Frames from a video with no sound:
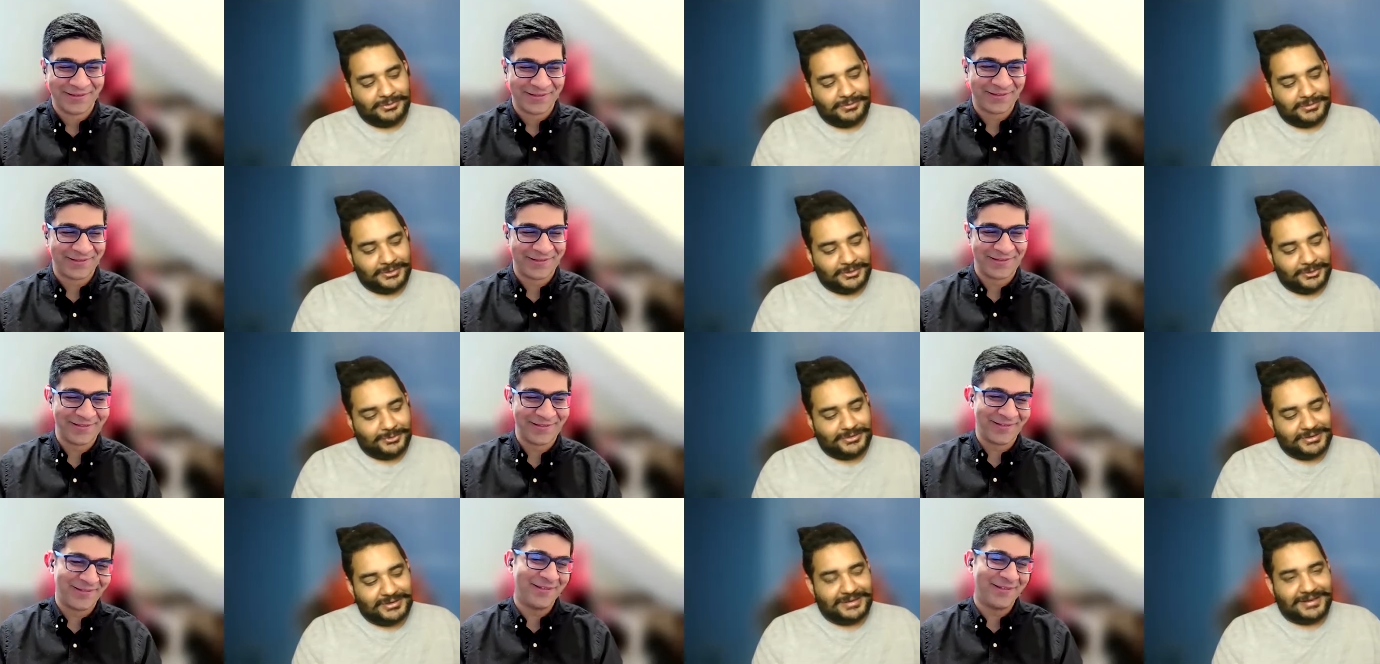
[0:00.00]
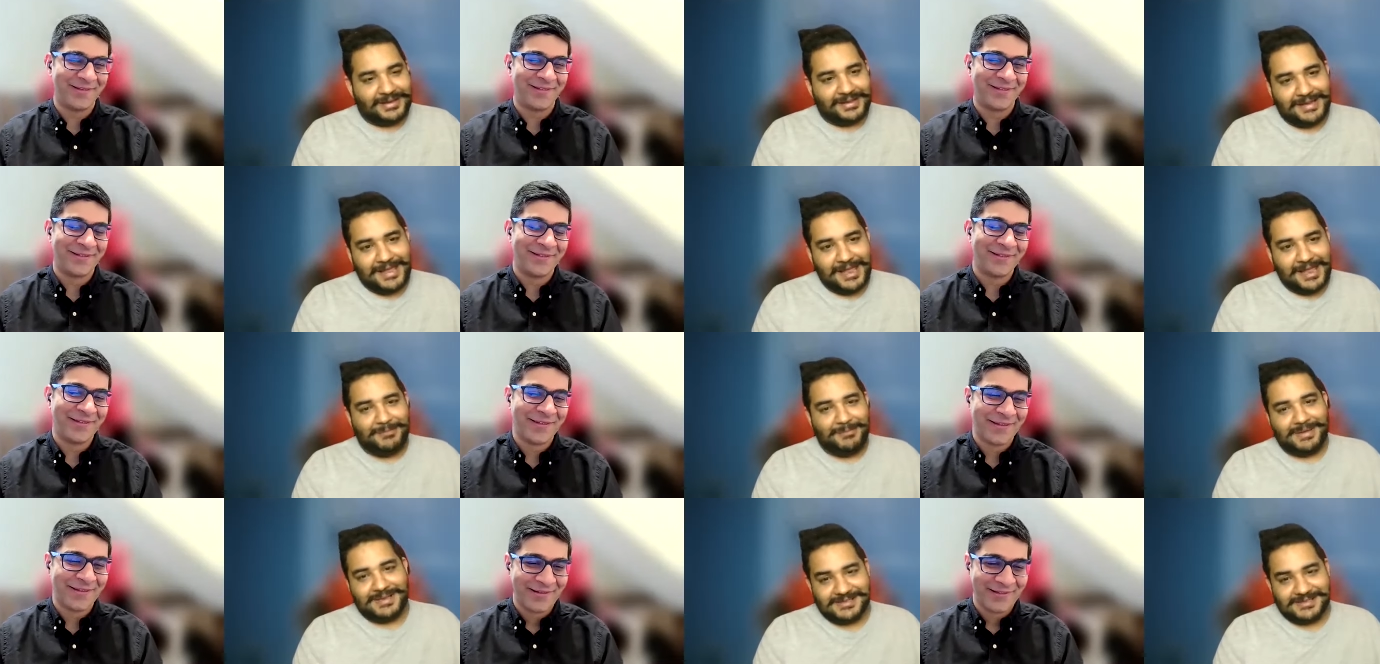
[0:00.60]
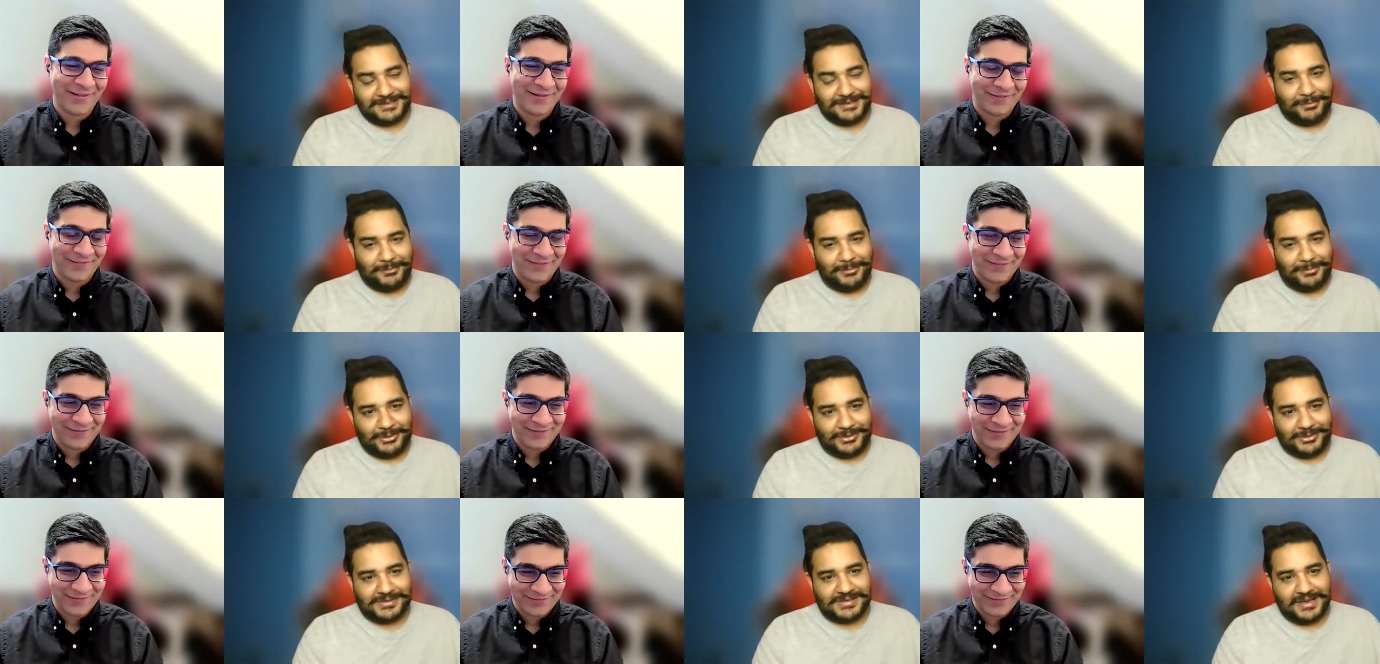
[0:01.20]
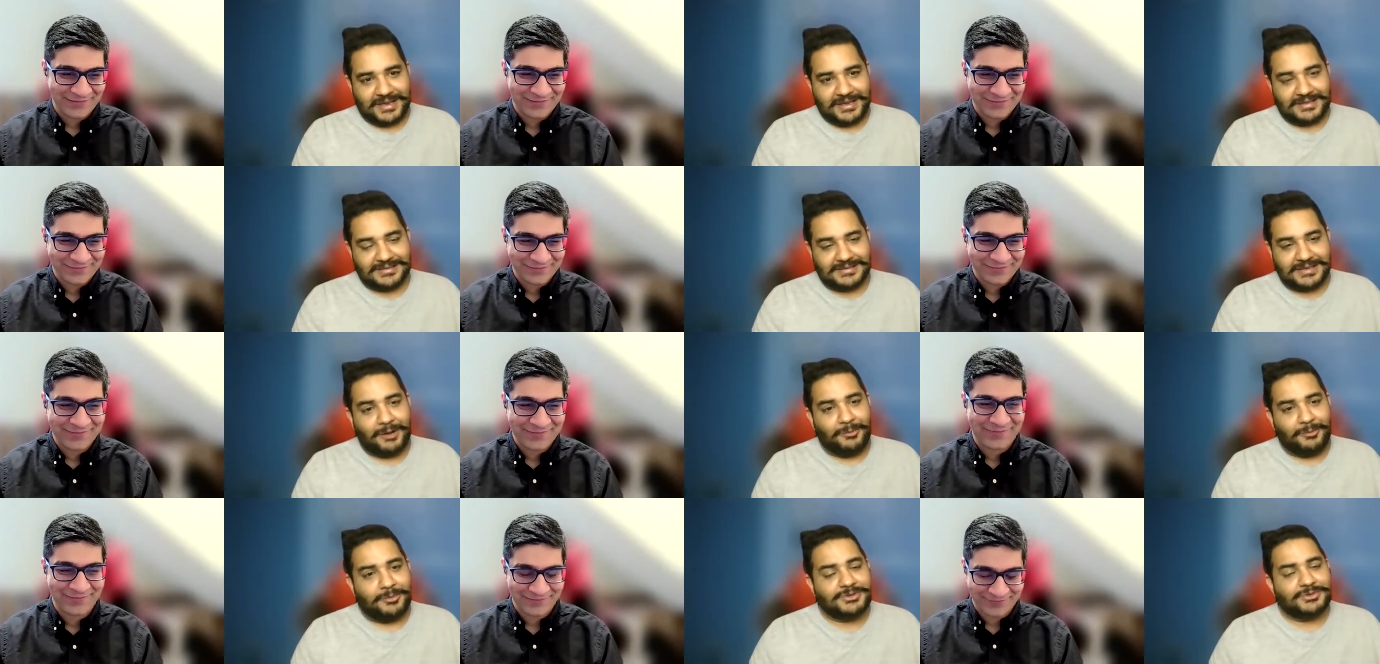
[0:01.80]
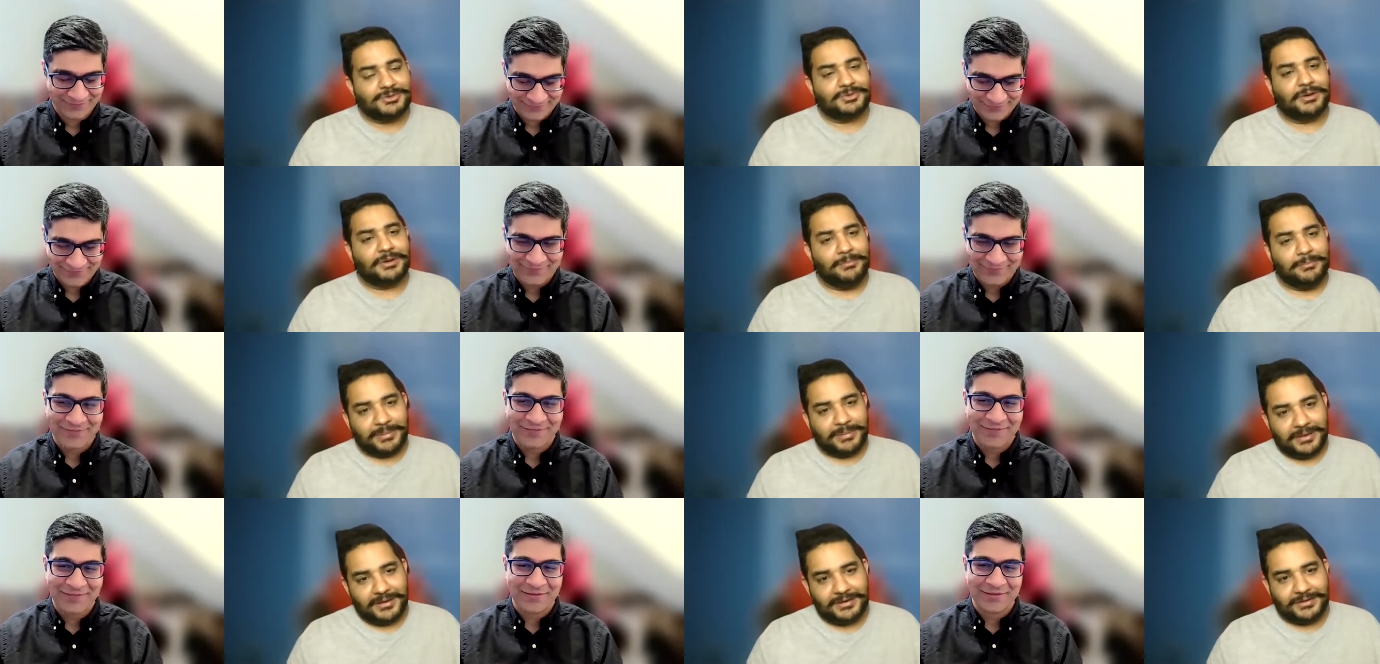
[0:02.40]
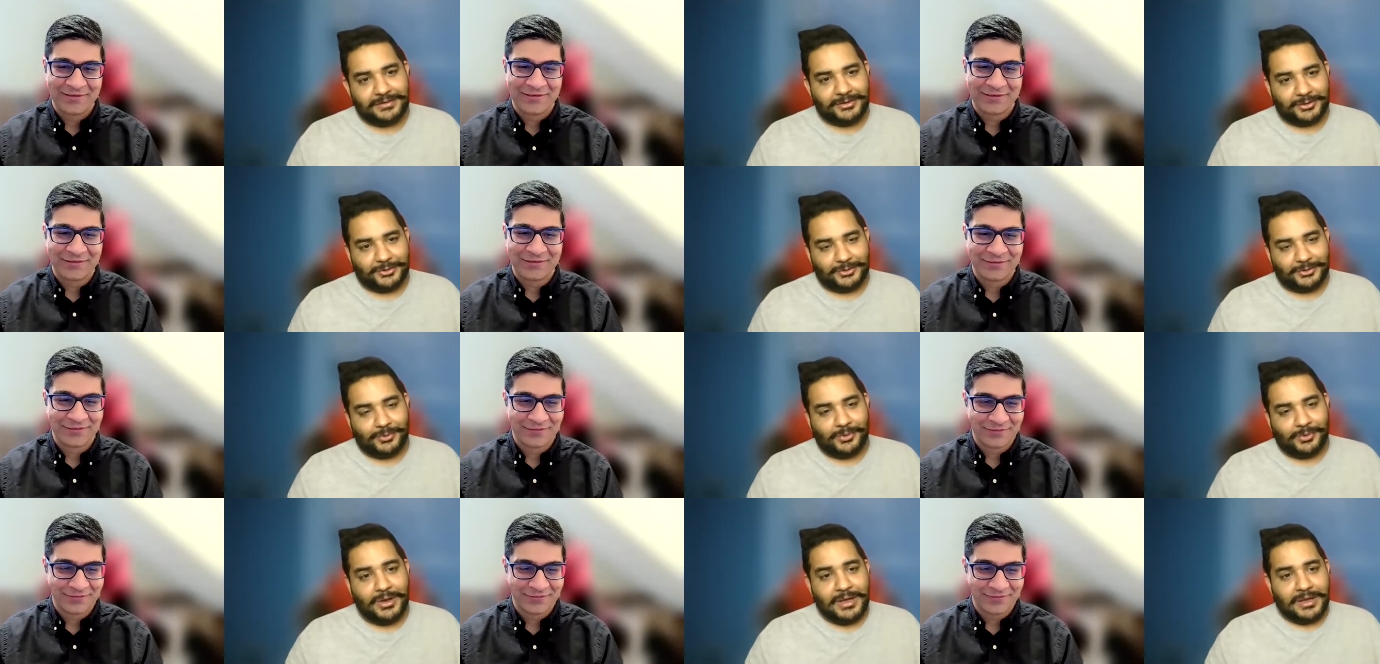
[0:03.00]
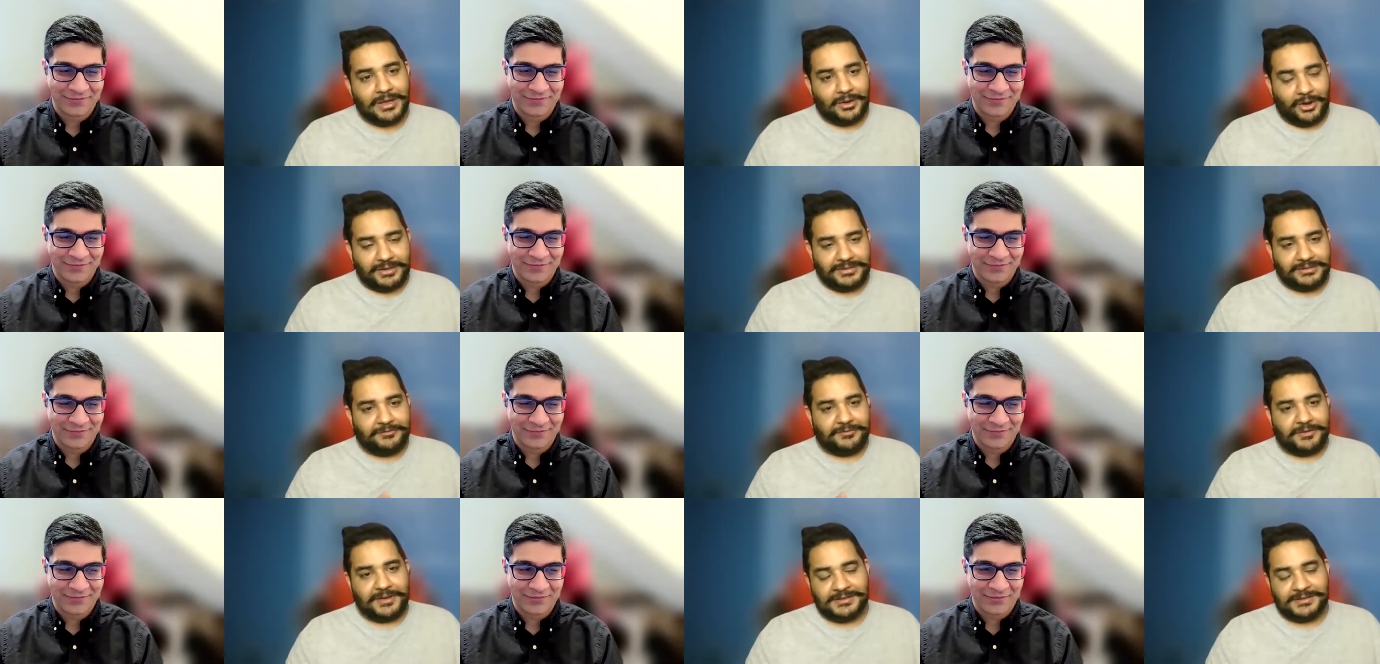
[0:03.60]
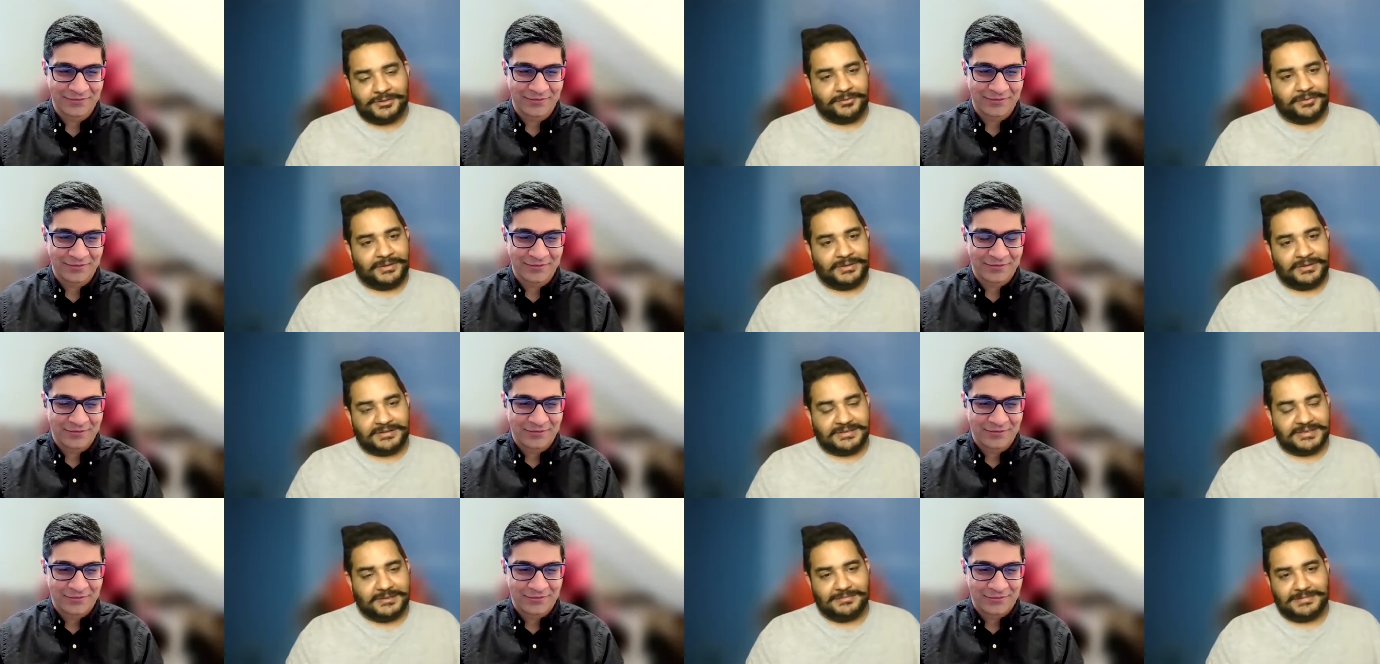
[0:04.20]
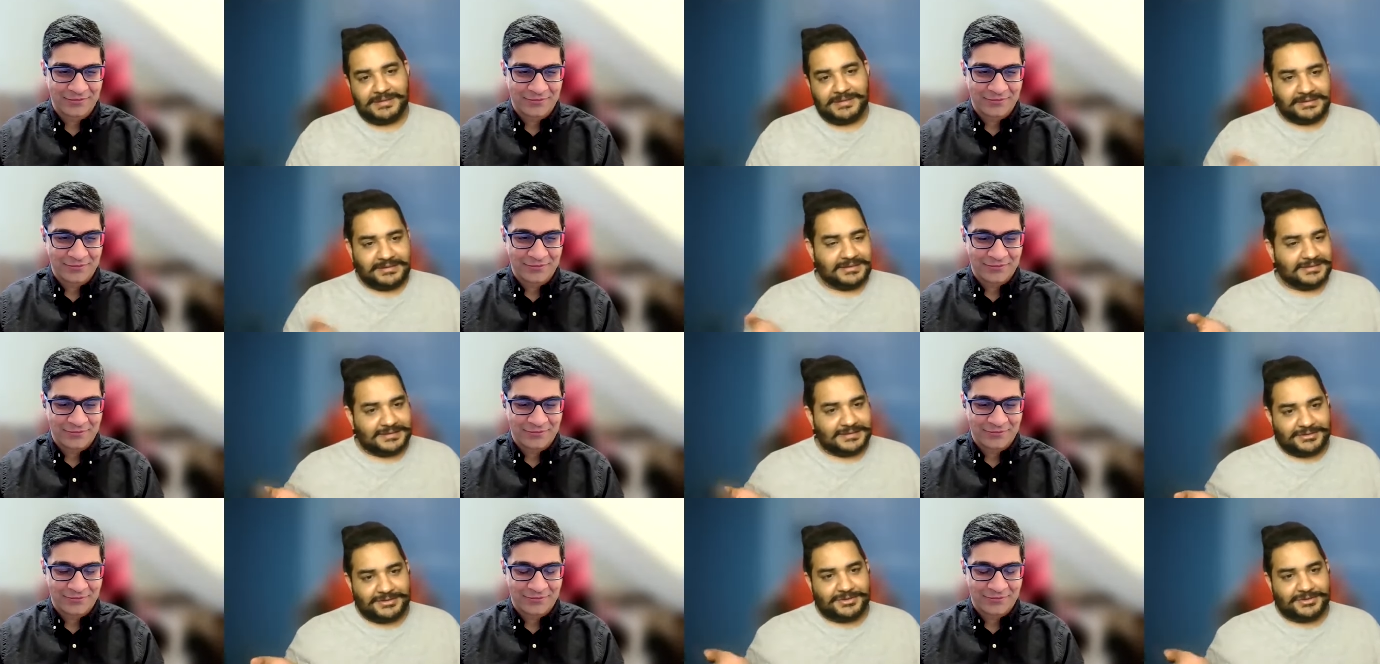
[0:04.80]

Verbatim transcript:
Speaker 1: you did an MS in computer science. How would you compare the two? On the face of it, it seems like these are